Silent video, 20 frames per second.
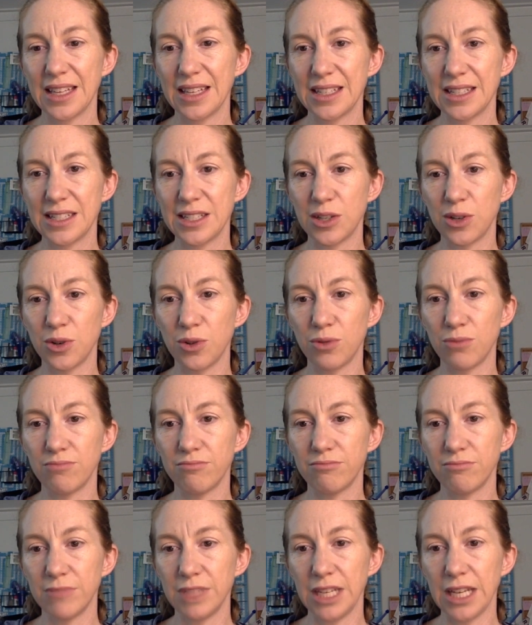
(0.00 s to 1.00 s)
So
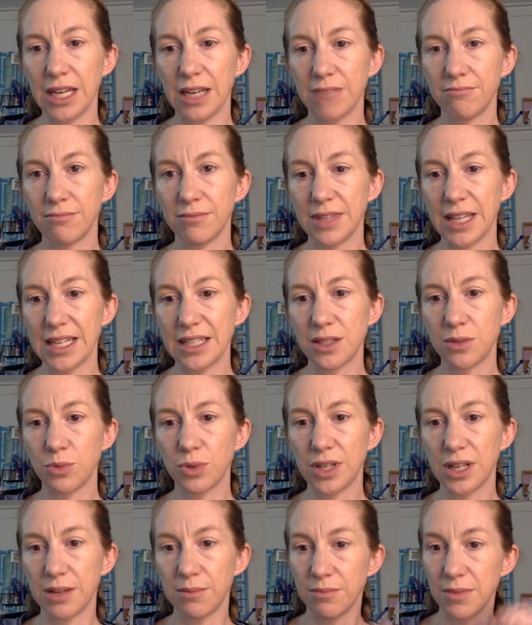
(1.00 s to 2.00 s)
yeah, that's
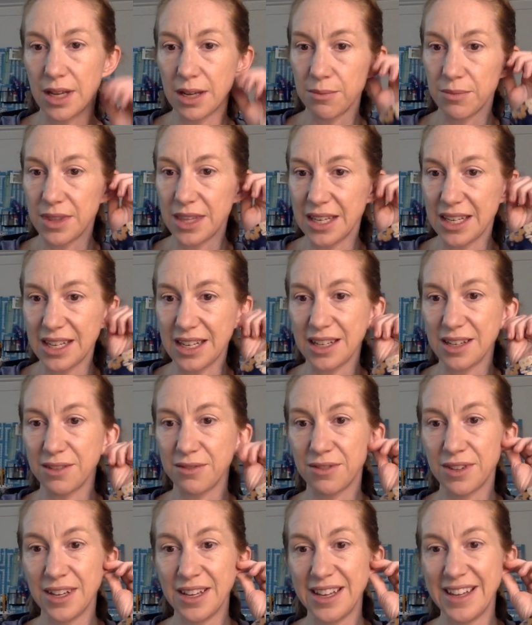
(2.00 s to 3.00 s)
what I'm thinking
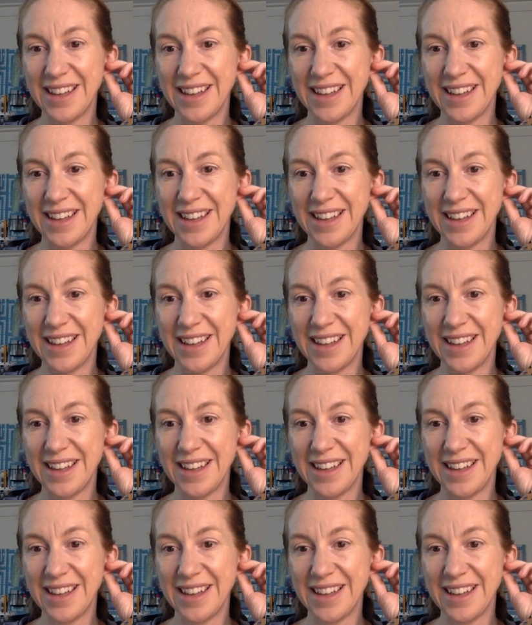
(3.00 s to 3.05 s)
of.